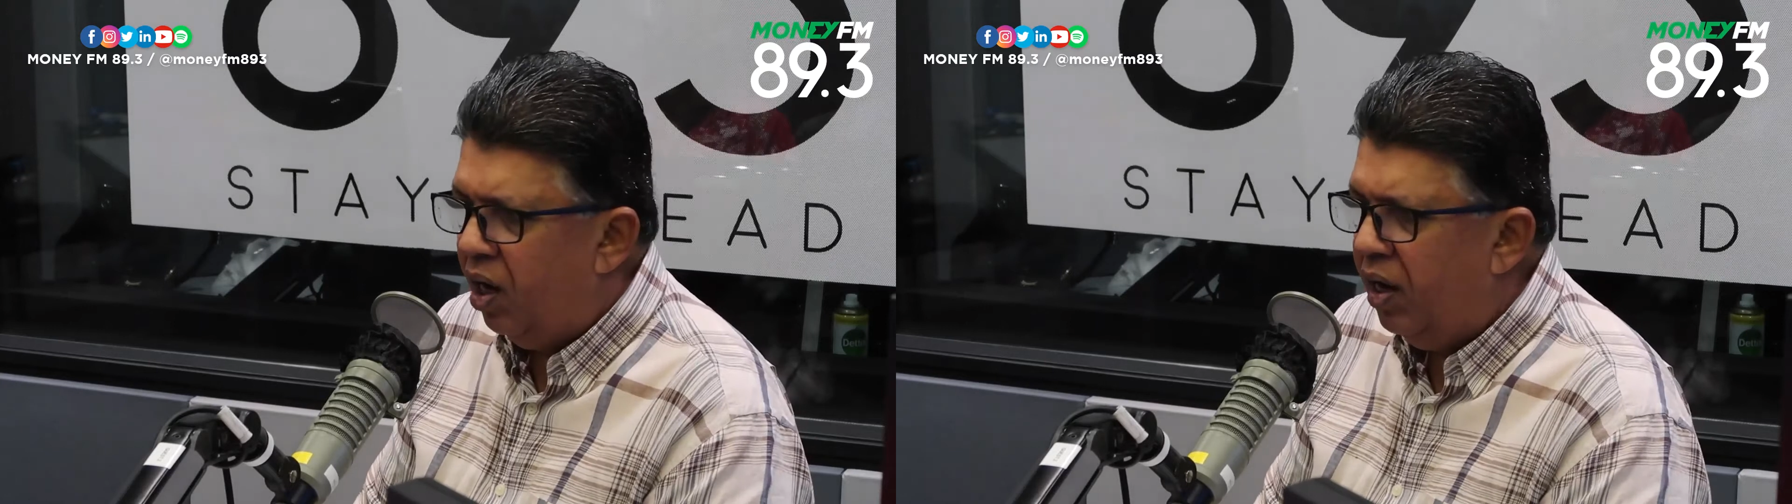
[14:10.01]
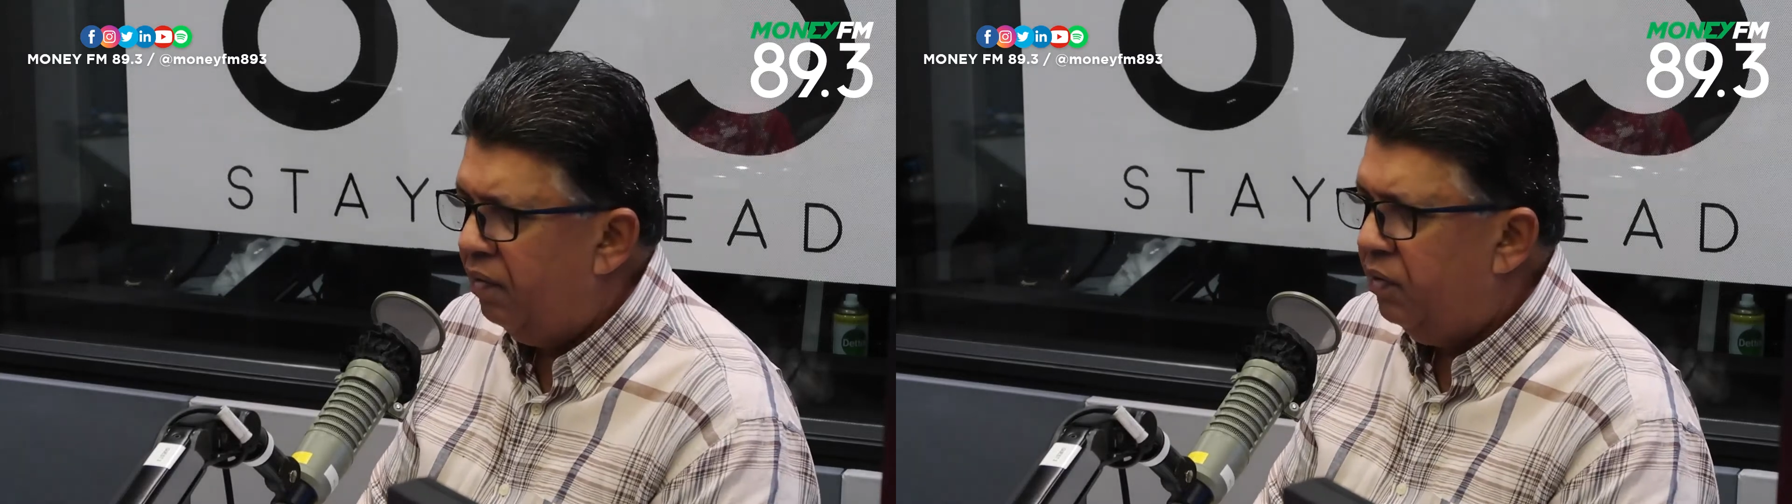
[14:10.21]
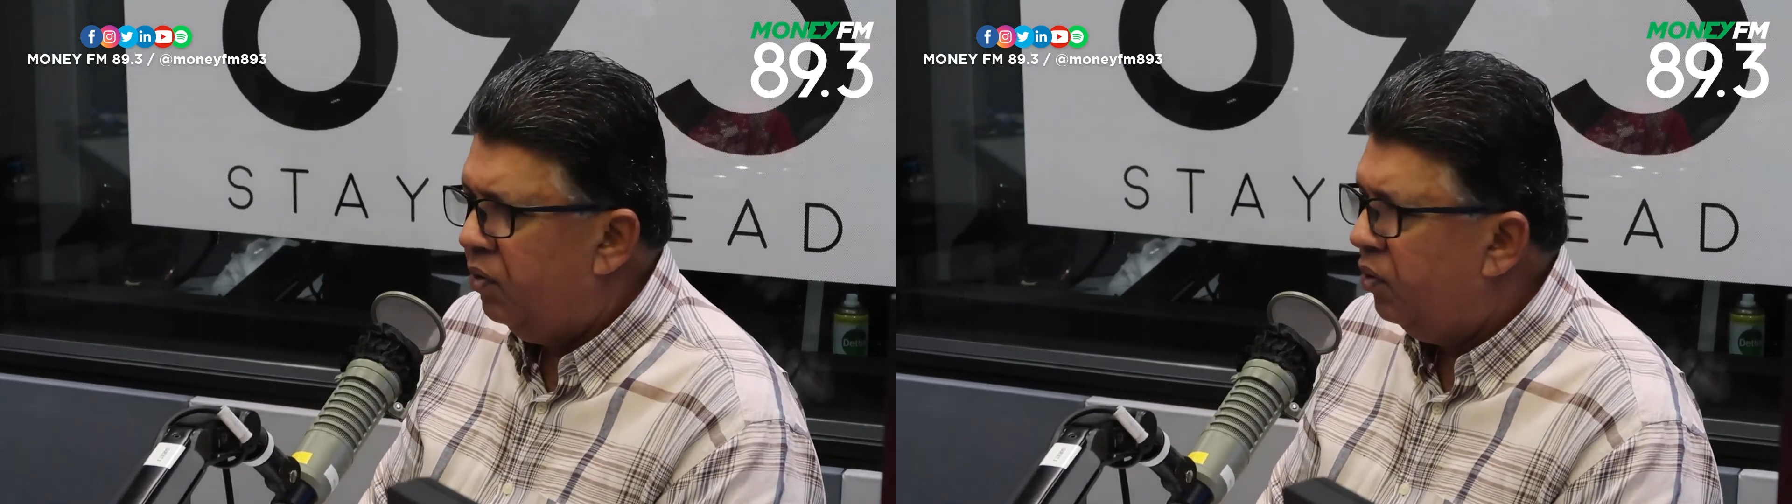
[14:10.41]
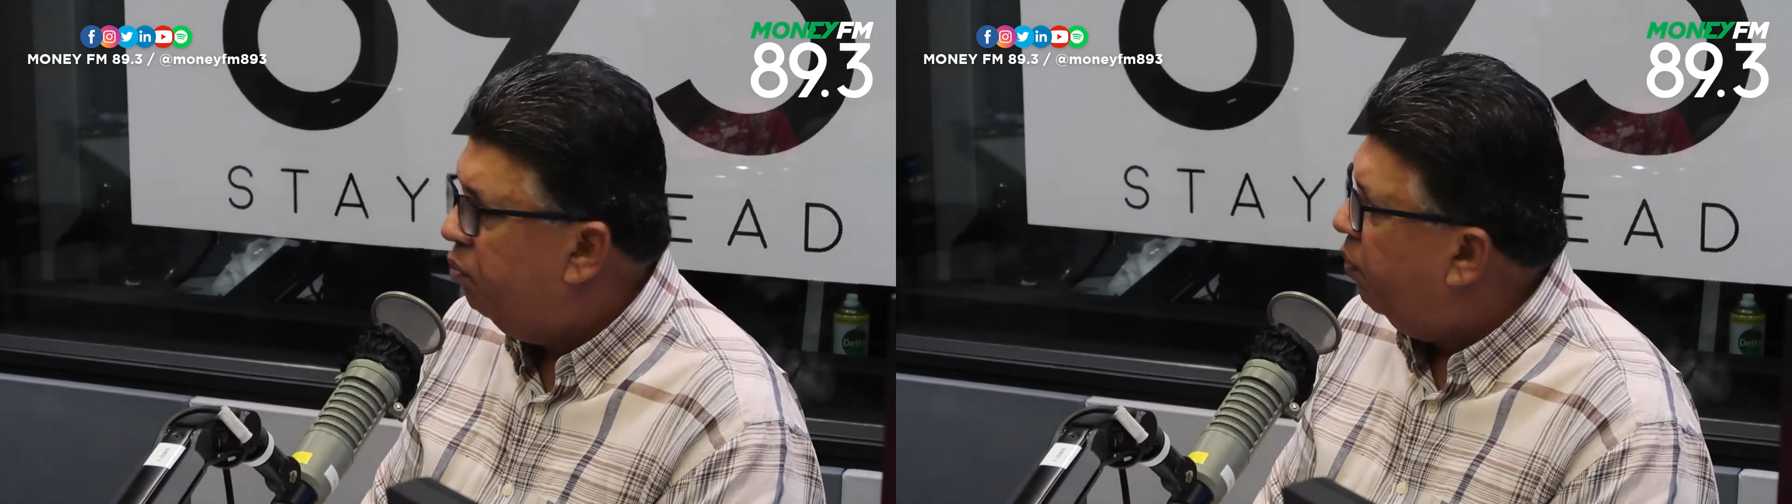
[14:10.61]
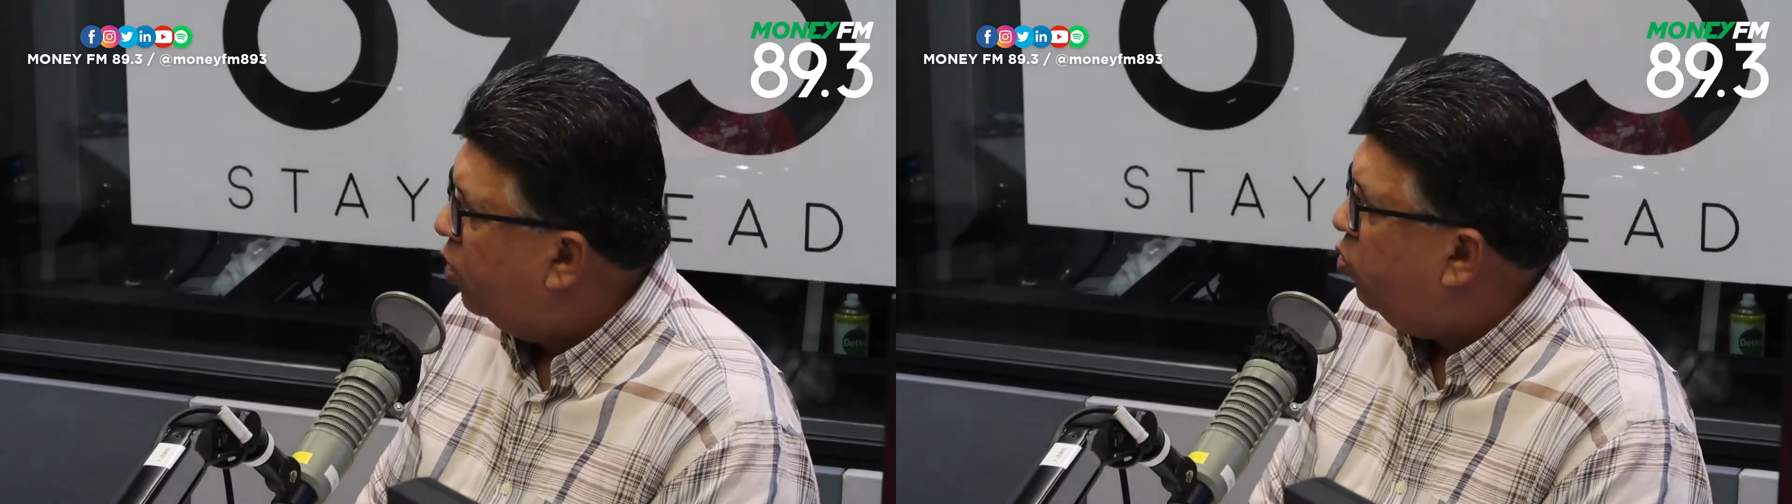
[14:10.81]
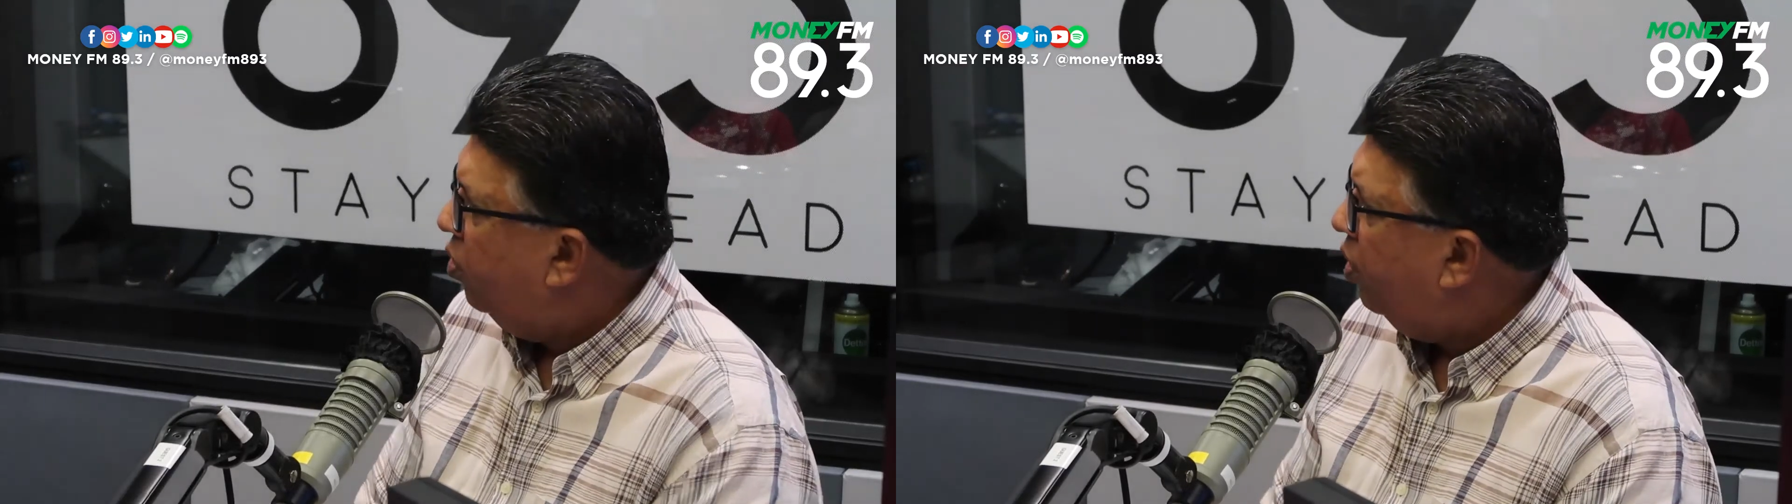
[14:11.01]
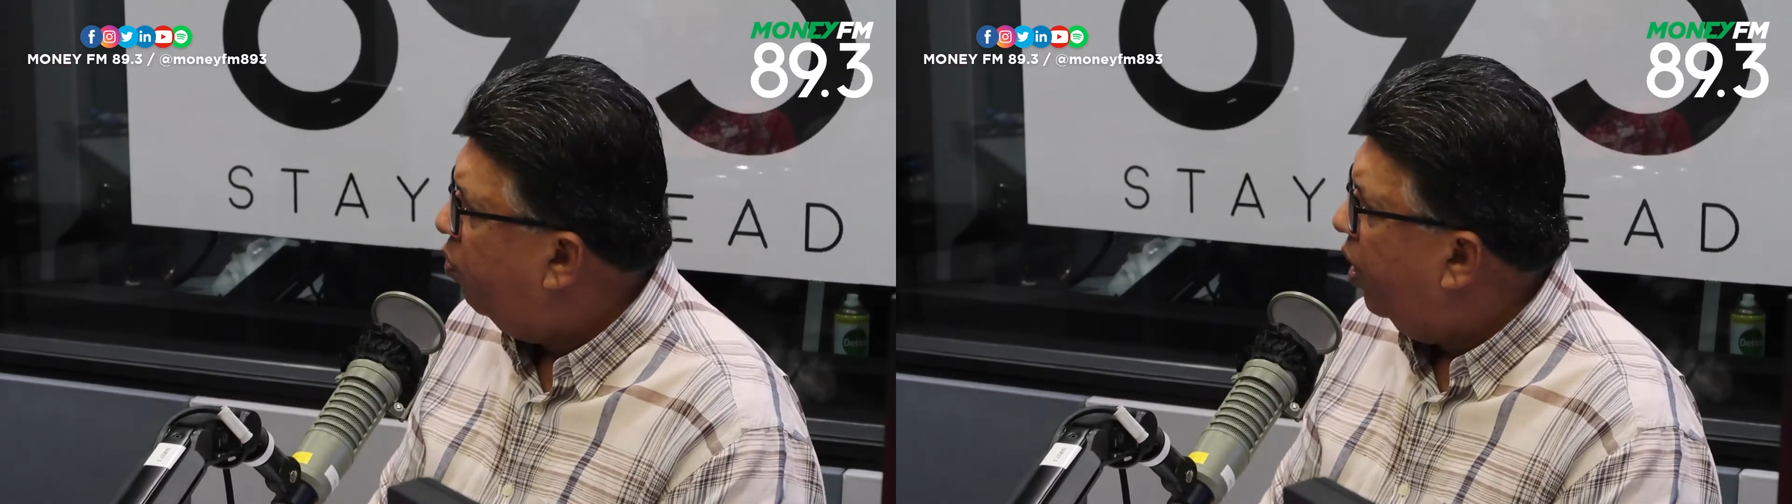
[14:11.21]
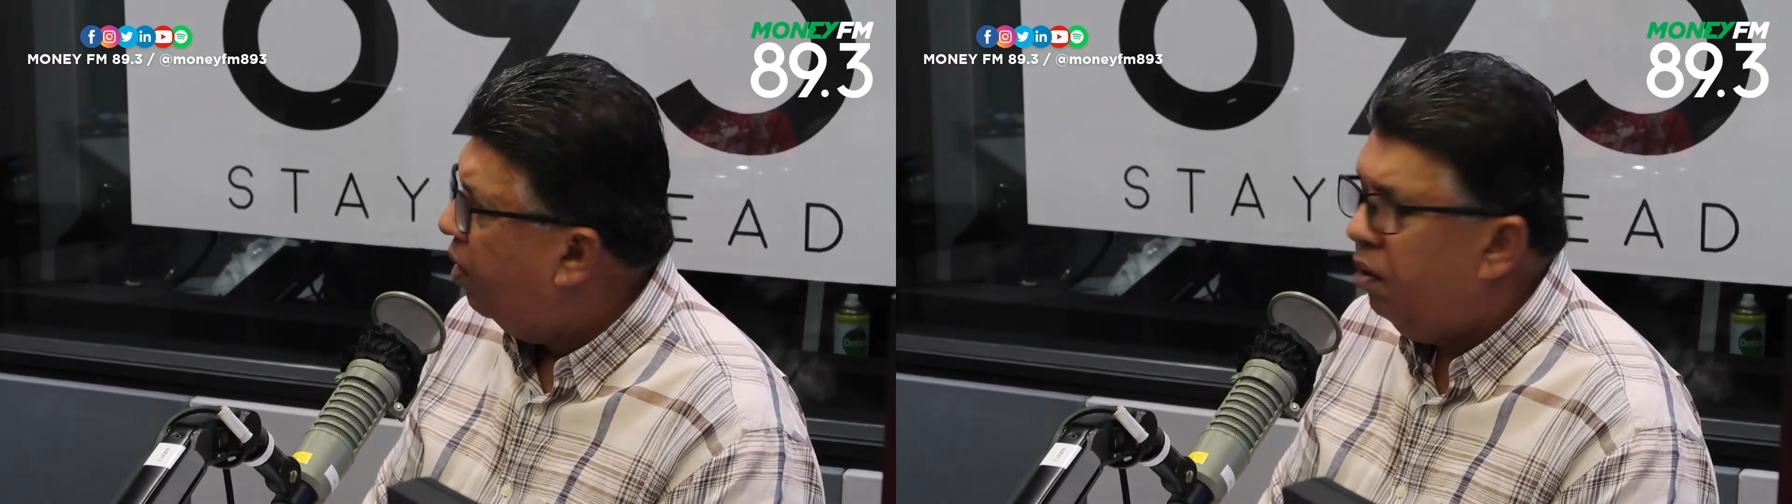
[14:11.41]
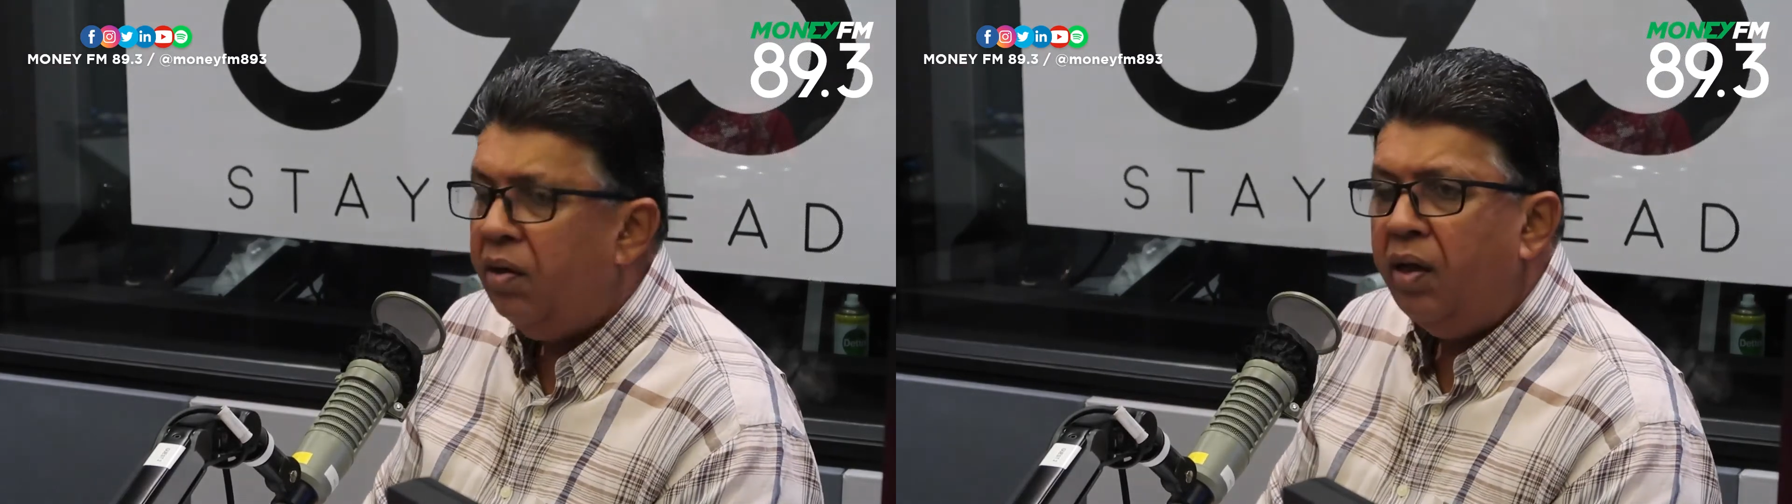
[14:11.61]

I have to make sure that we are,